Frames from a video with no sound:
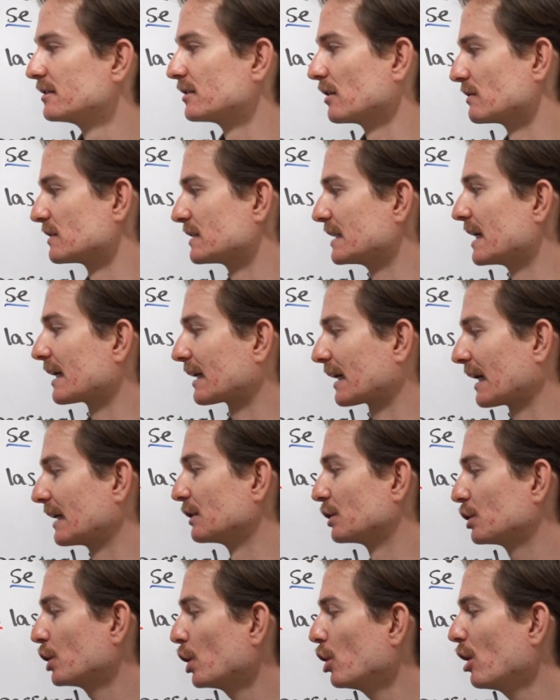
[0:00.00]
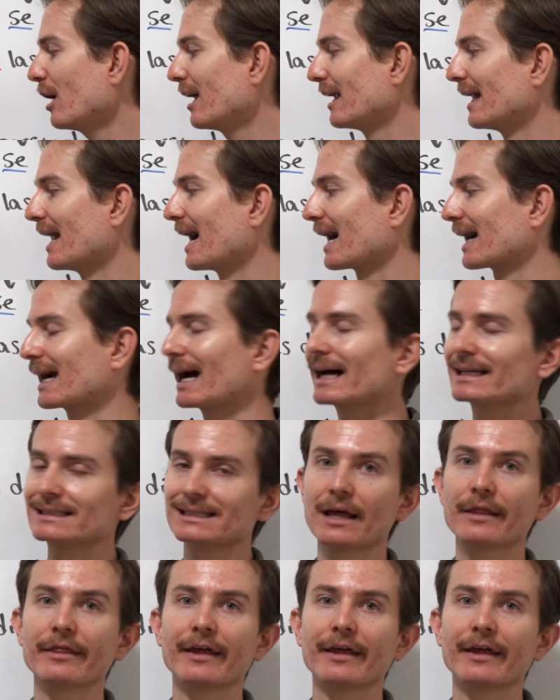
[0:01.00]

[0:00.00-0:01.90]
So se rentó la casa.